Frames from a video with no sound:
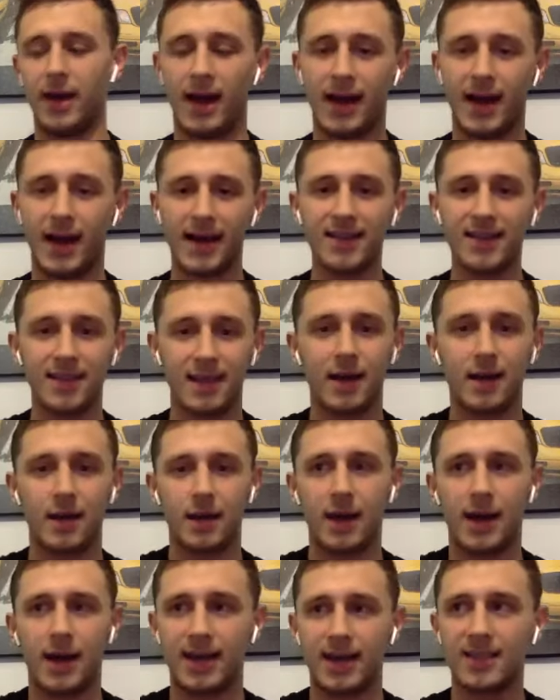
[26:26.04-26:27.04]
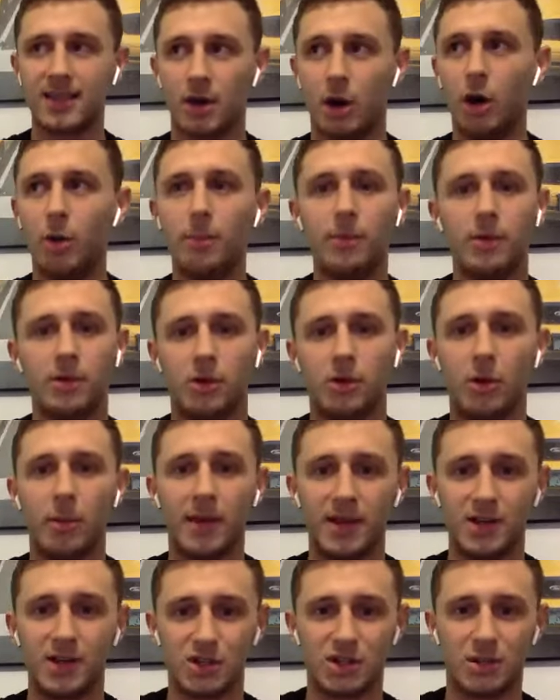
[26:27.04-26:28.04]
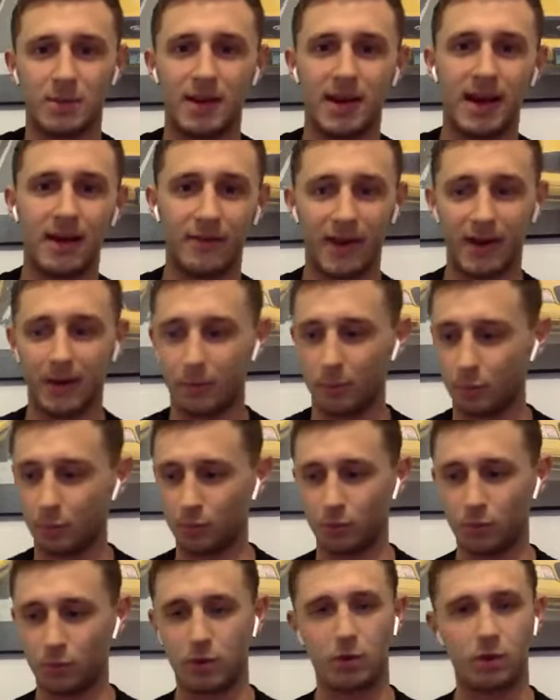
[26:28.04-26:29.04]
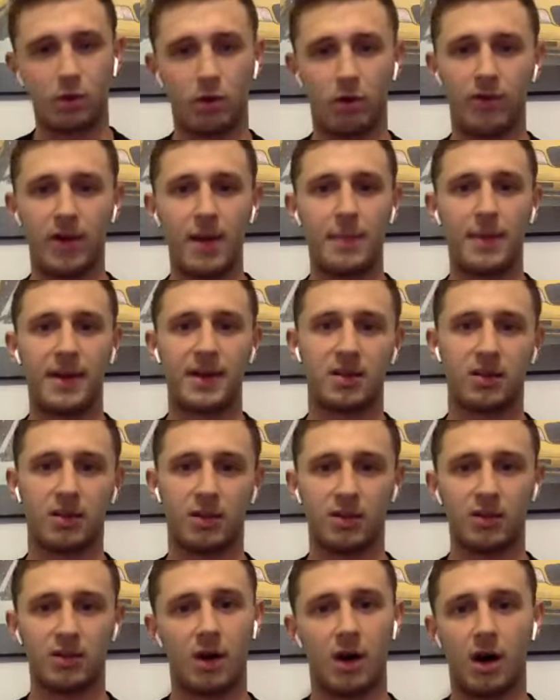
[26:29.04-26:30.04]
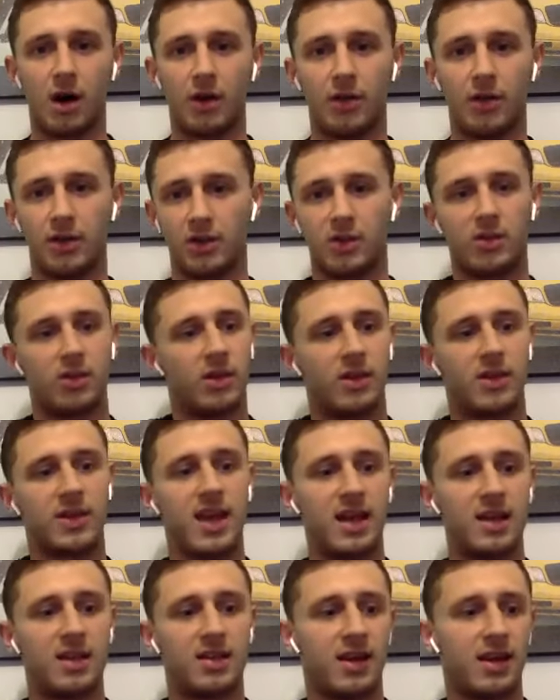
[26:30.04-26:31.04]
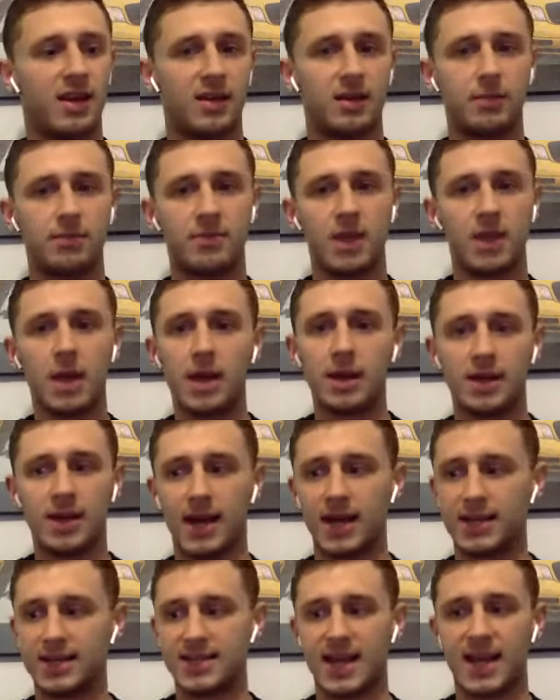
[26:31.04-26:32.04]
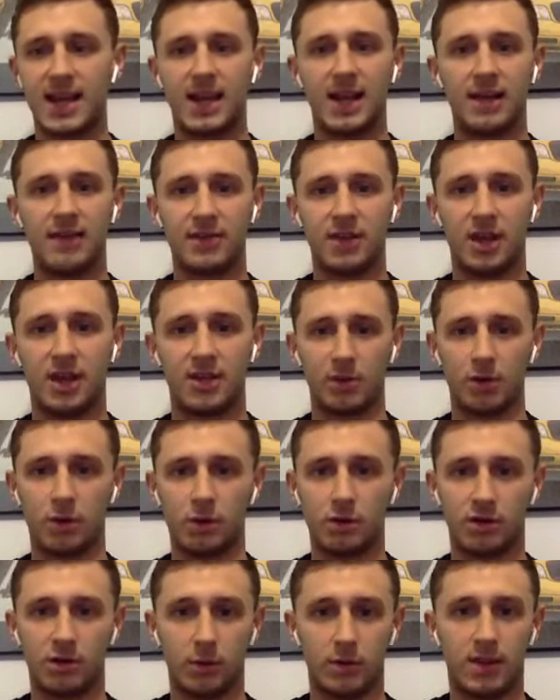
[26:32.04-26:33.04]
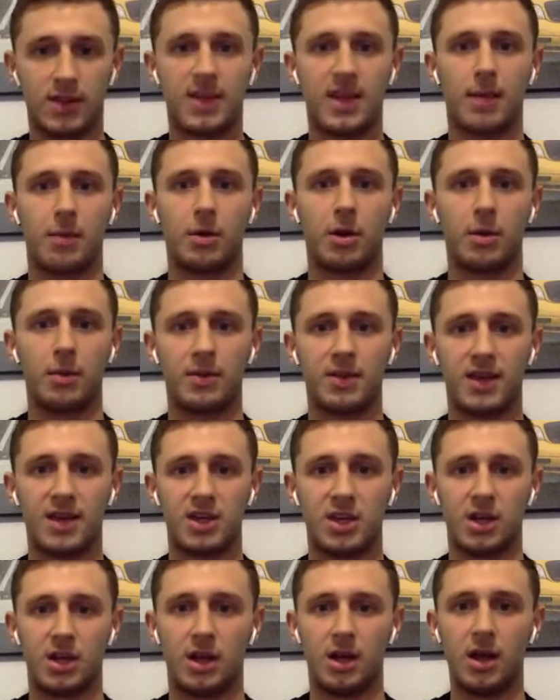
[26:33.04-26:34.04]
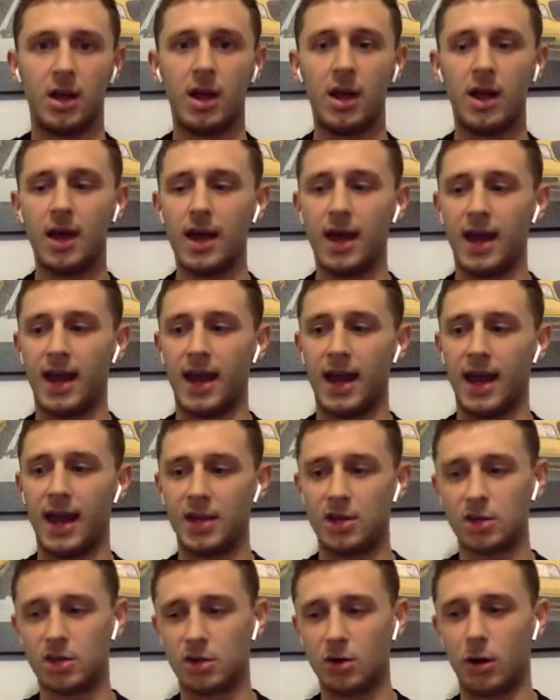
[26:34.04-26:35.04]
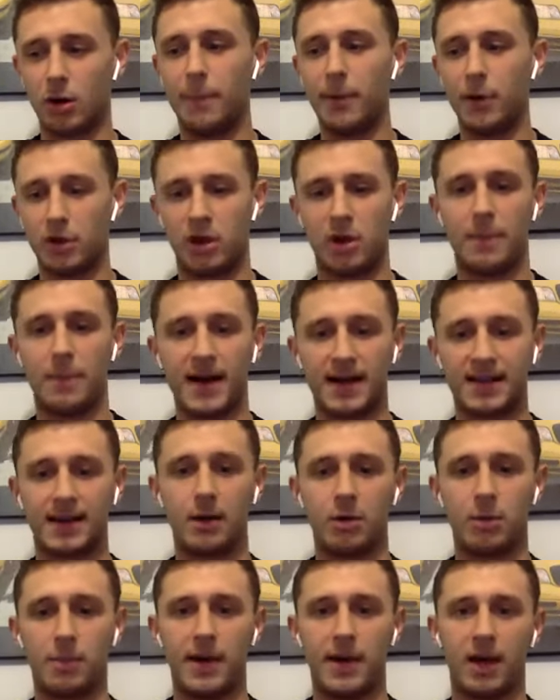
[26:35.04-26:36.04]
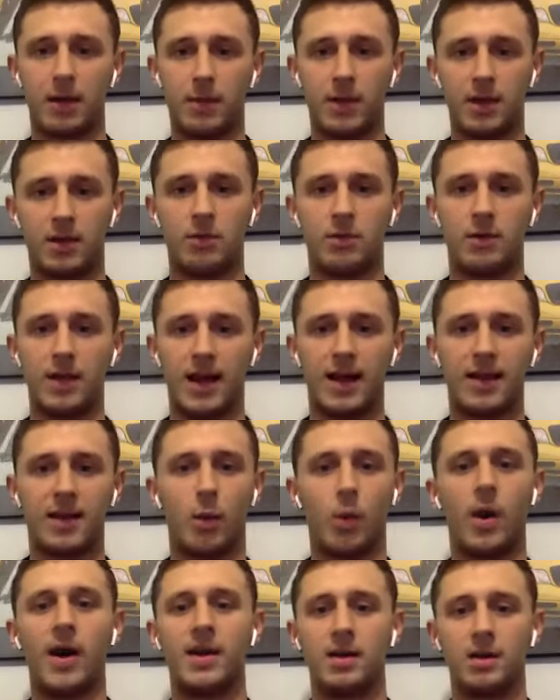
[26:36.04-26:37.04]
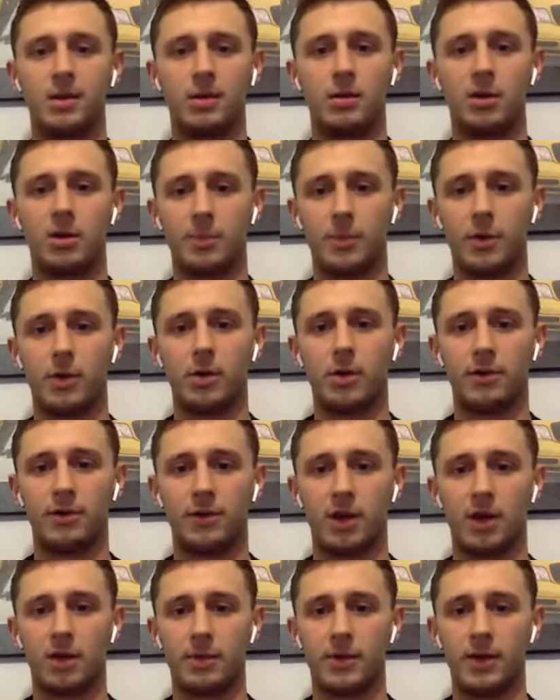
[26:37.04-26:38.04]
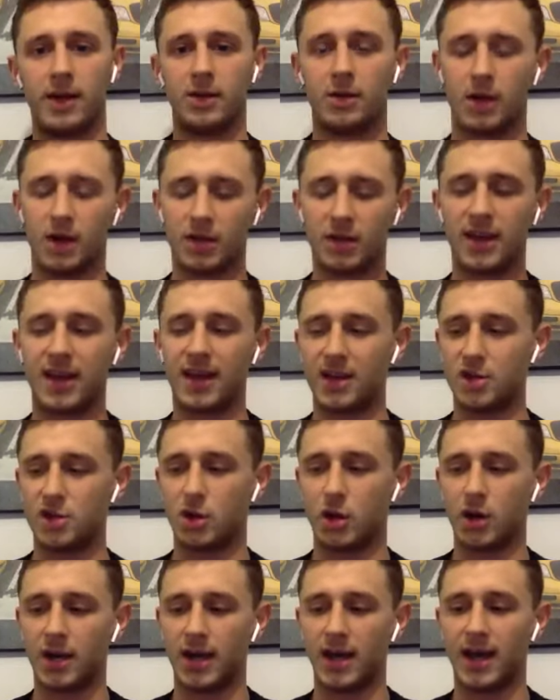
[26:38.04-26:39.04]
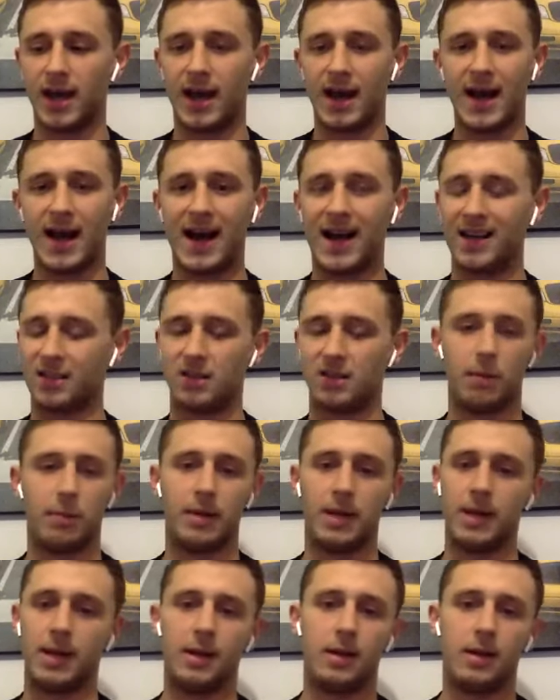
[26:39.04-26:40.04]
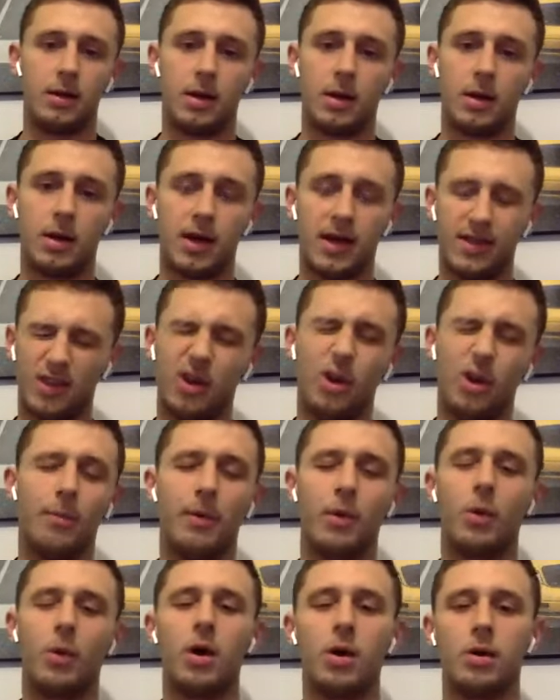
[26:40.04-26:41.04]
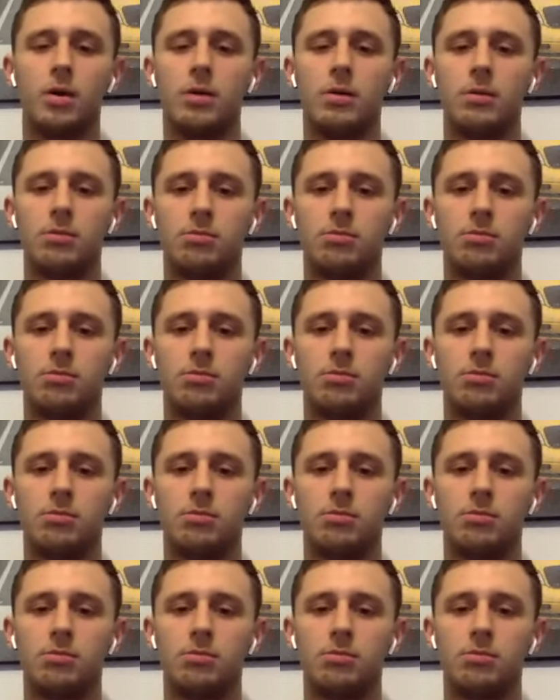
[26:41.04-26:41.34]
I guess it humbles you a bit just to be like, right, go right back to the start. There's kids like 9, 10, 11 years old doing the same competition. And it just sort of puts you back down a peg and makes you realize why you do the sport in the first place. So I think enjoying it has to be the number one